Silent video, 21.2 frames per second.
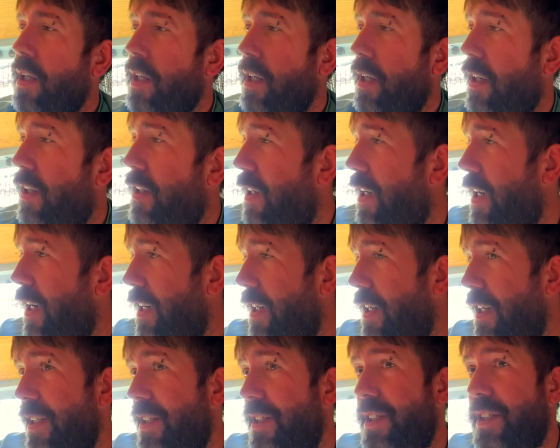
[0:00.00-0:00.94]
Alright,
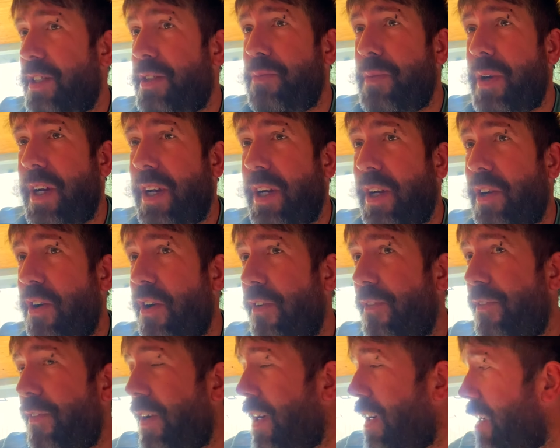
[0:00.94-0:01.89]
I just made a
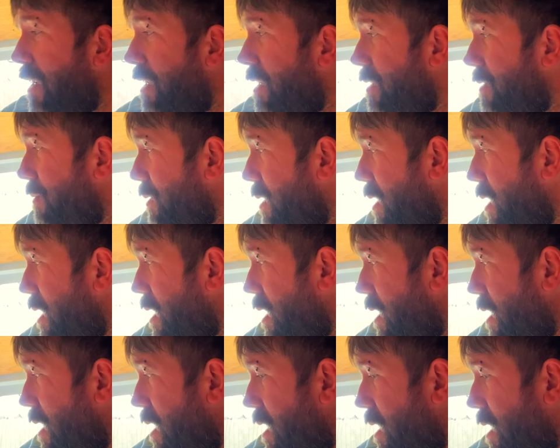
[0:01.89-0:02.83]
coffee.
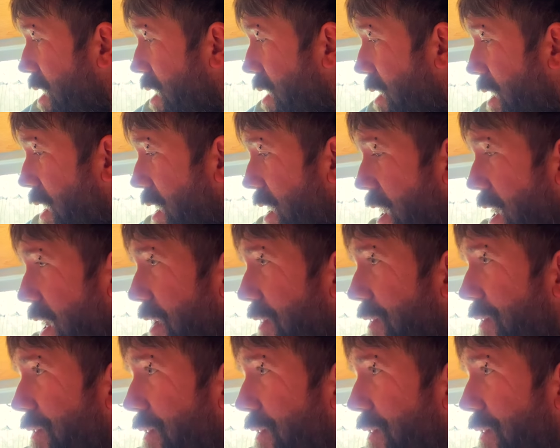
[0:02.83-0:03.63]
I'm gonna have